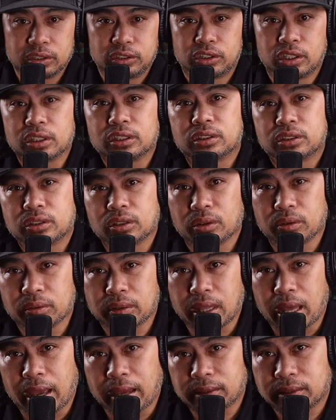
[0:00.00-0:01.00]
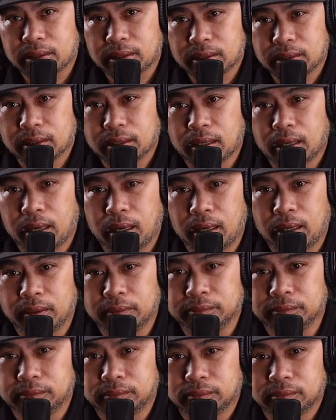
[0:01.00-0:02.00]
just so that
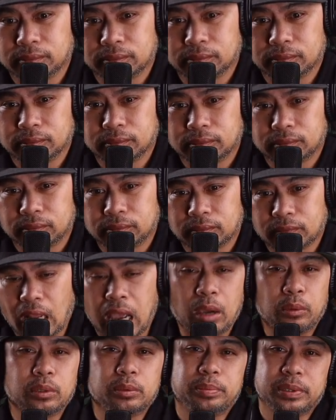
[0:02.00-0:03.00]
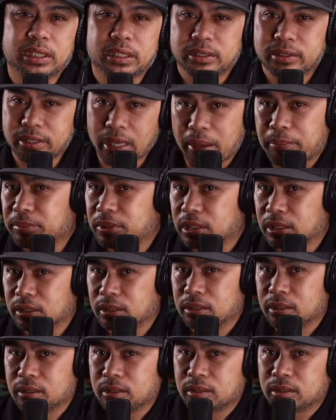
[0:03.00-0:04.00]
um I would be accepted.